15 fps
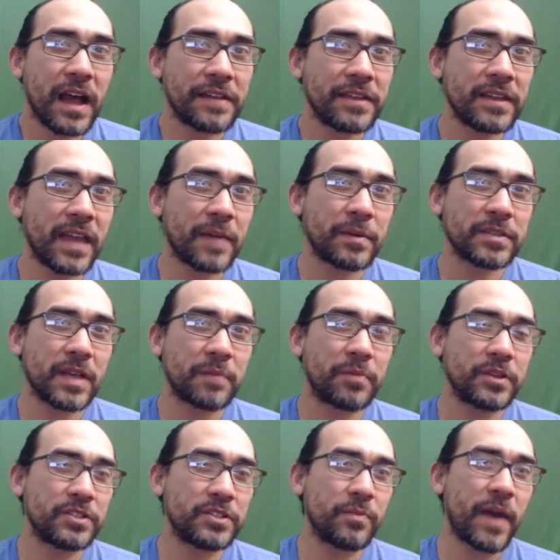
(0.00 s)
I think Amazon
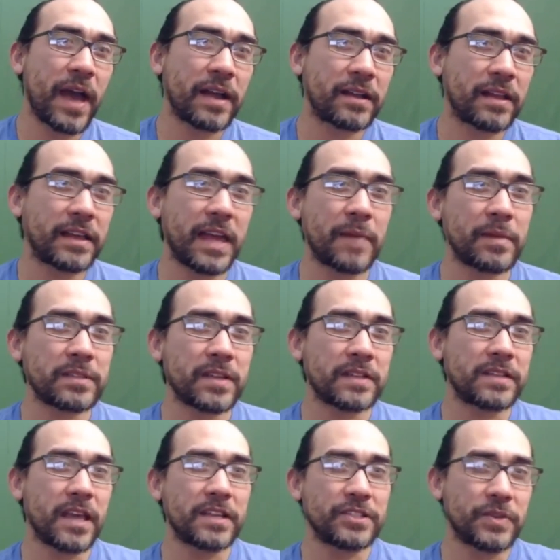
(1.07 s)
puts you back. Like,
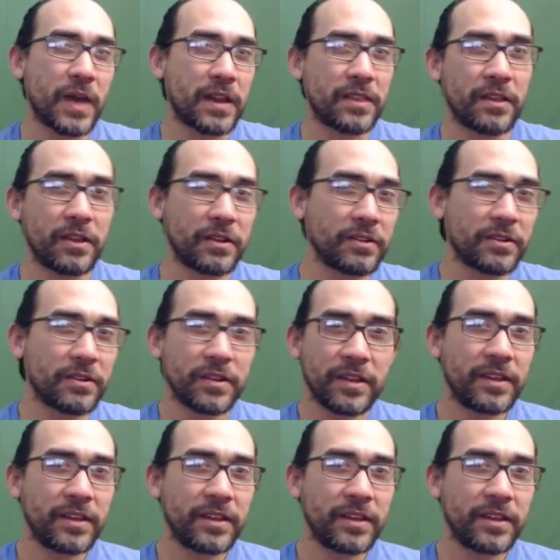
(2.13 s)
Amazon takes you out of their